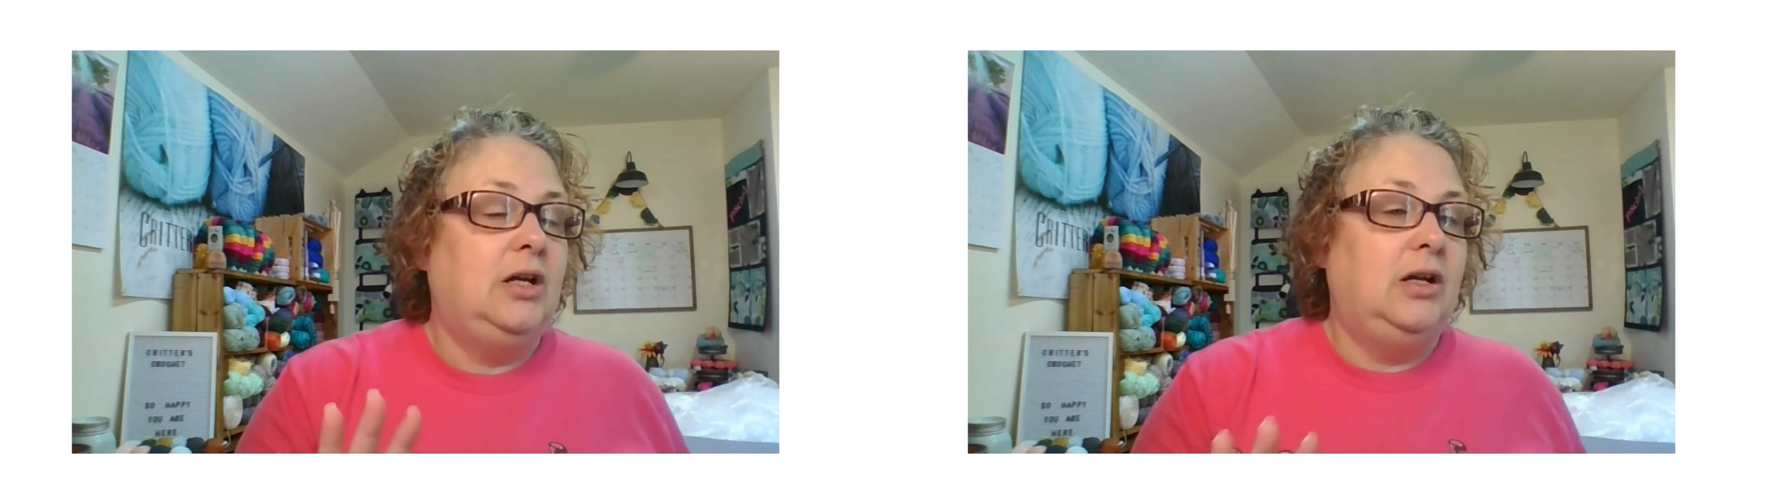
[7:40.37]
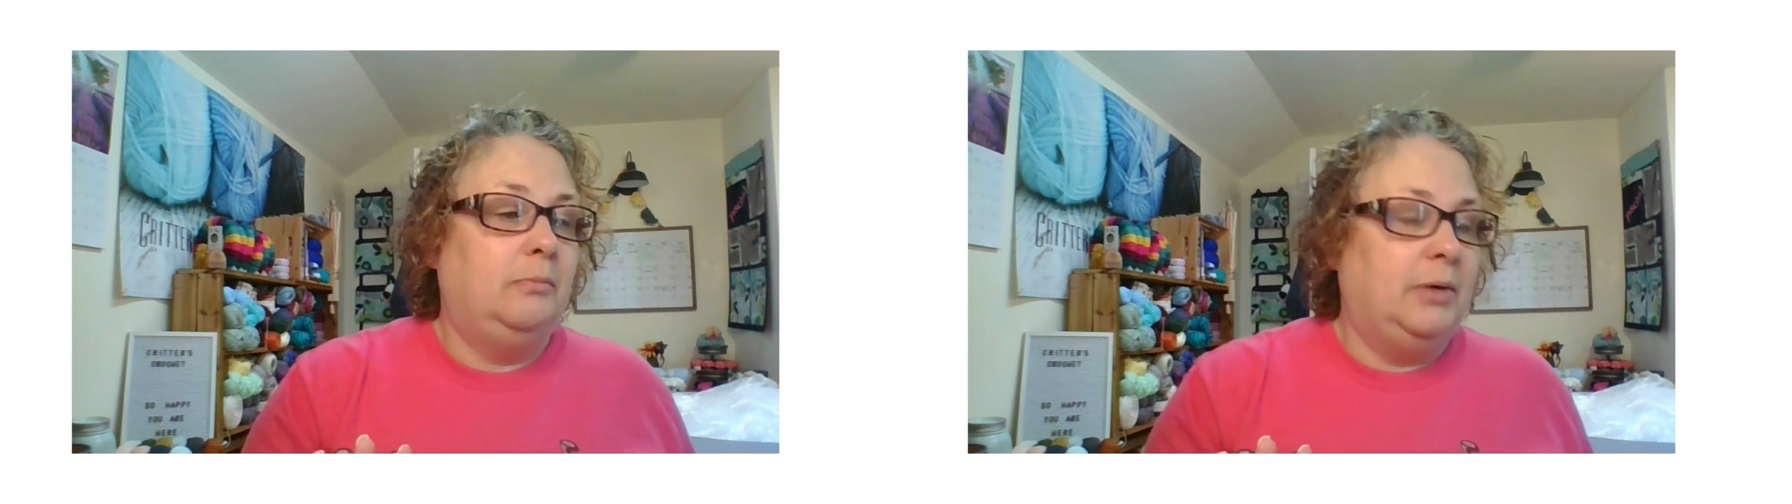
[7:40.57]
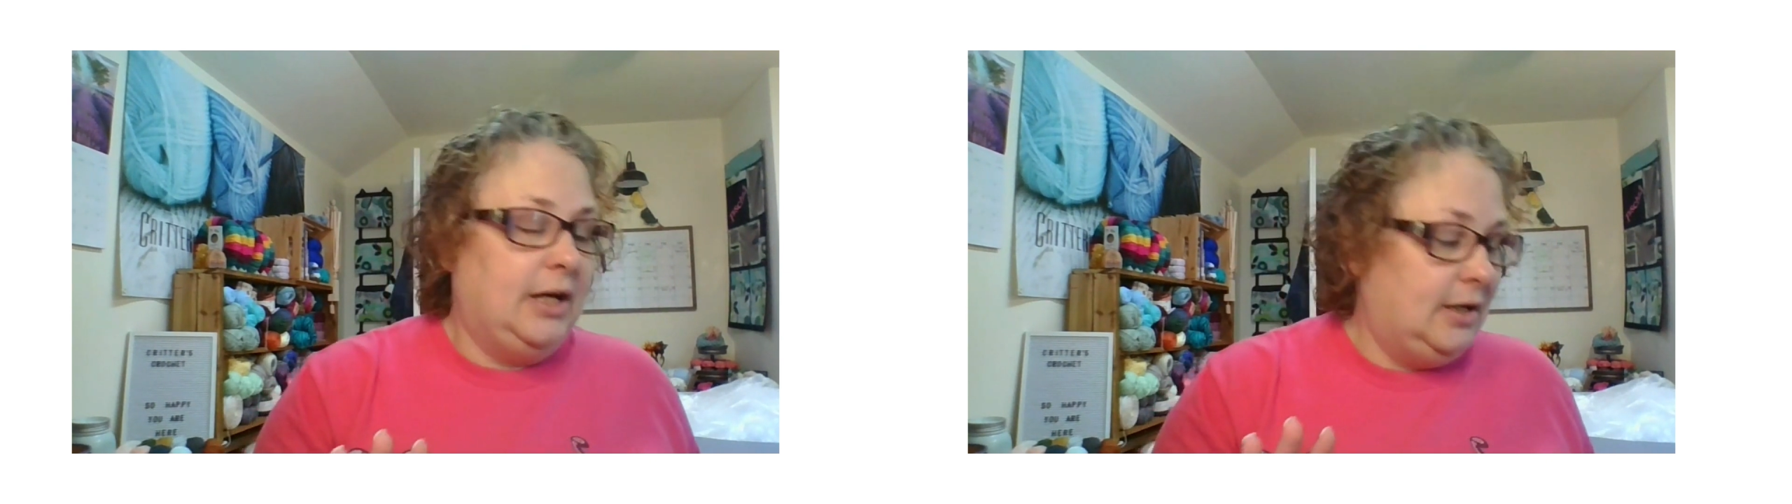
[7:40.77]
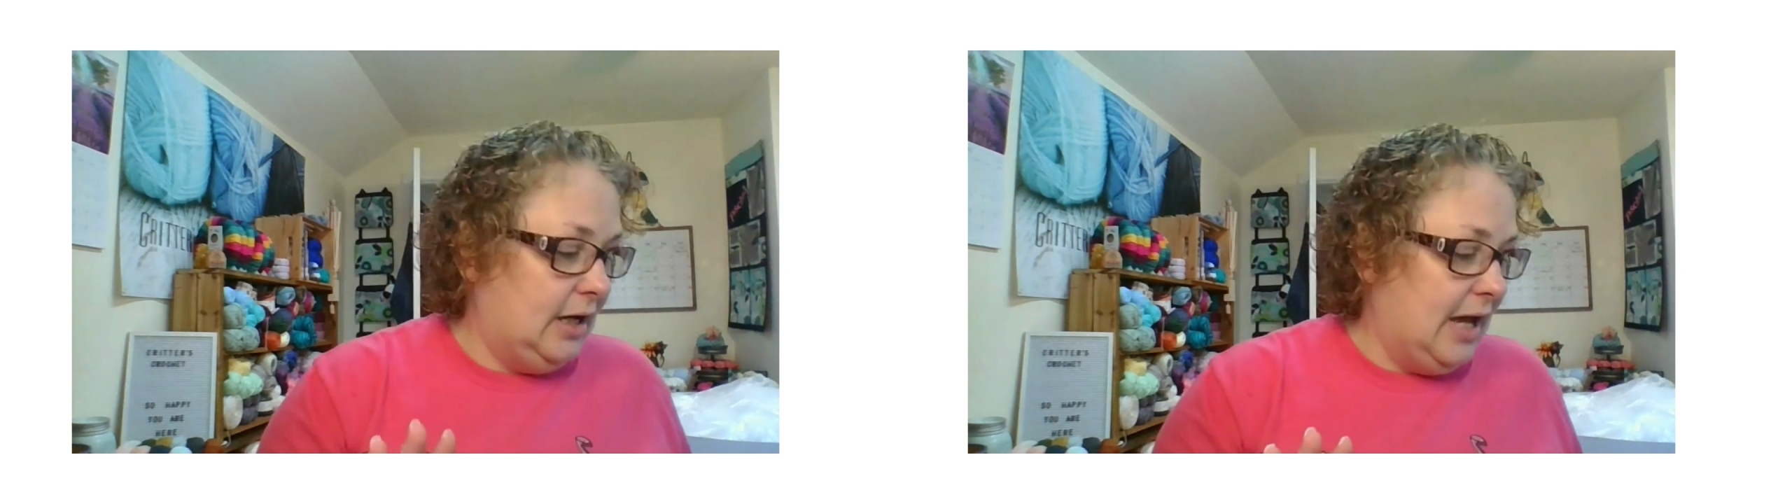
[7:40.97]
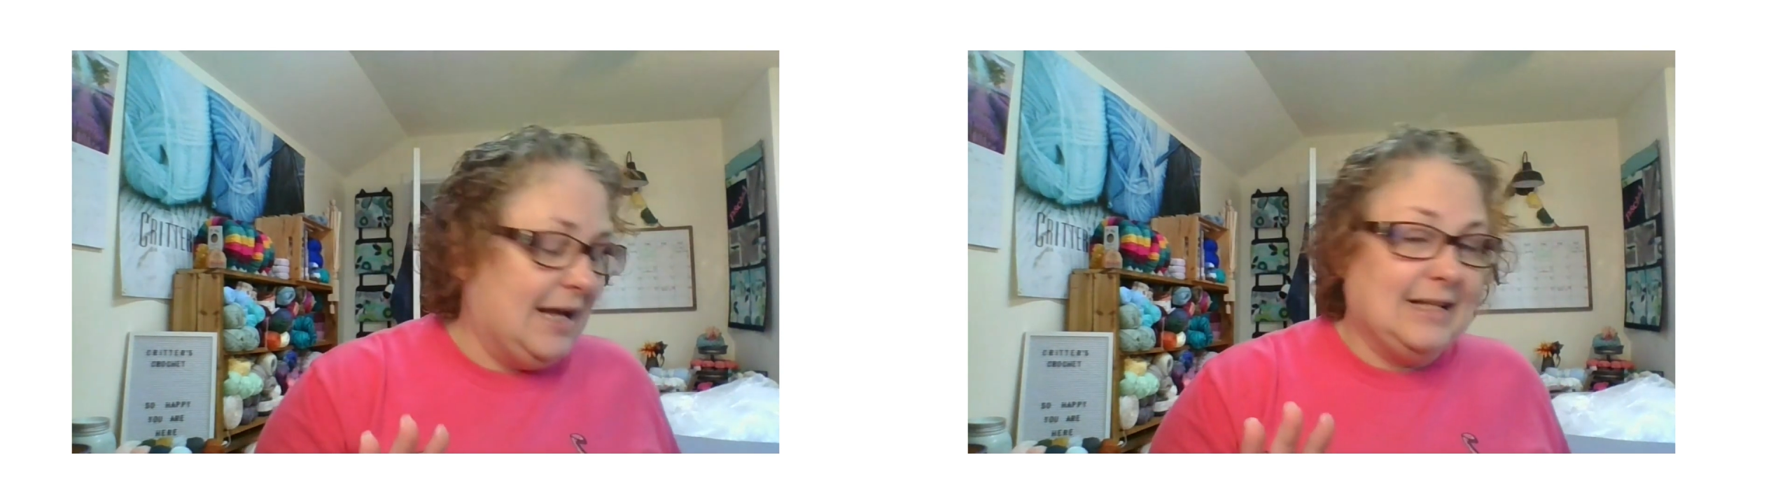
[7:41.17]
But
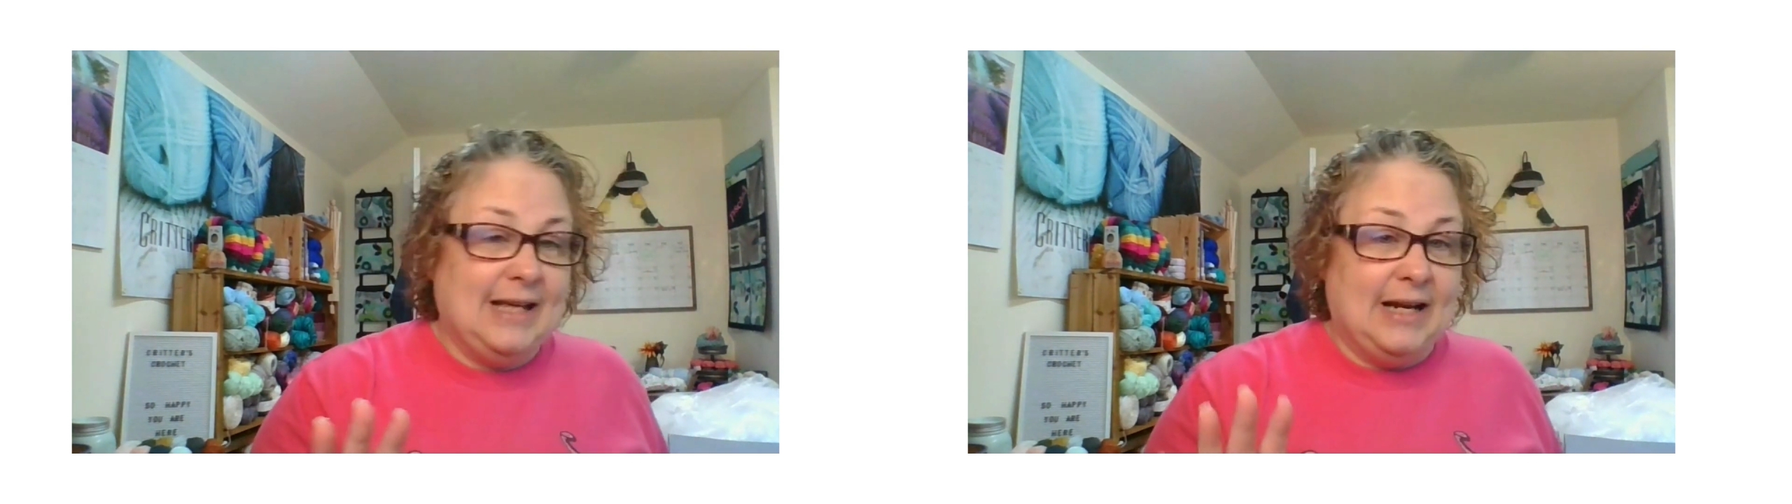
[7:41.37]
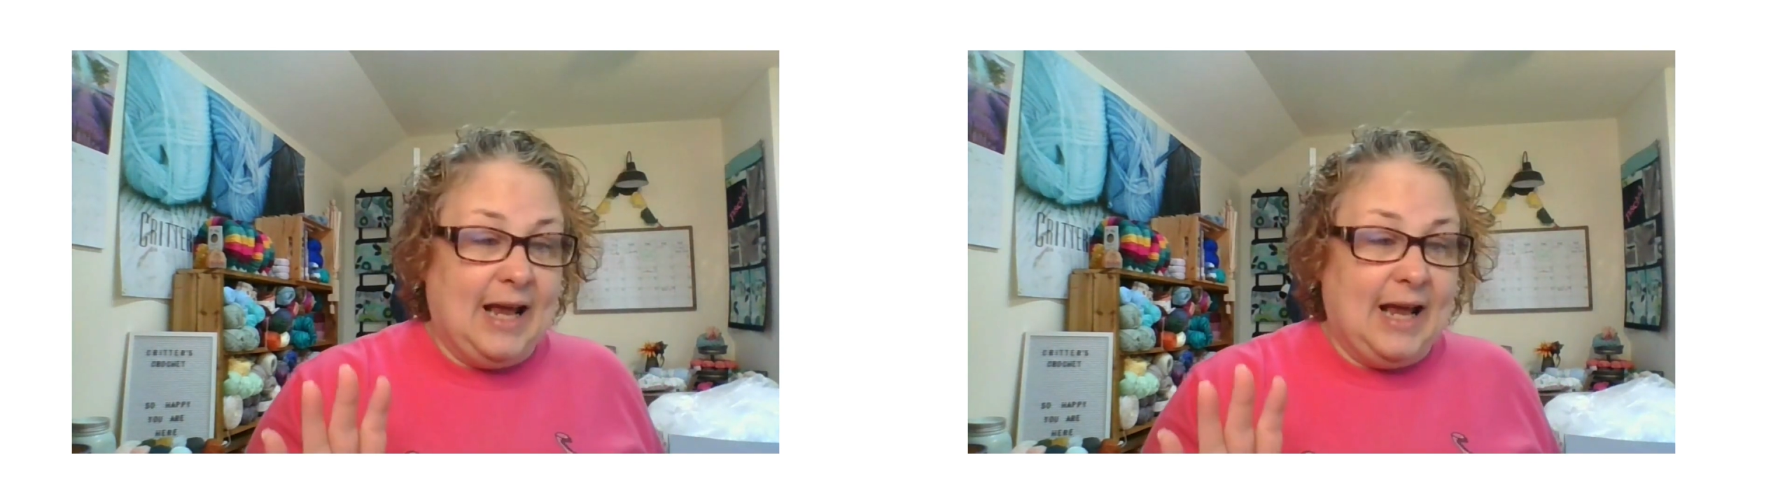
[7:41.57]
like I said,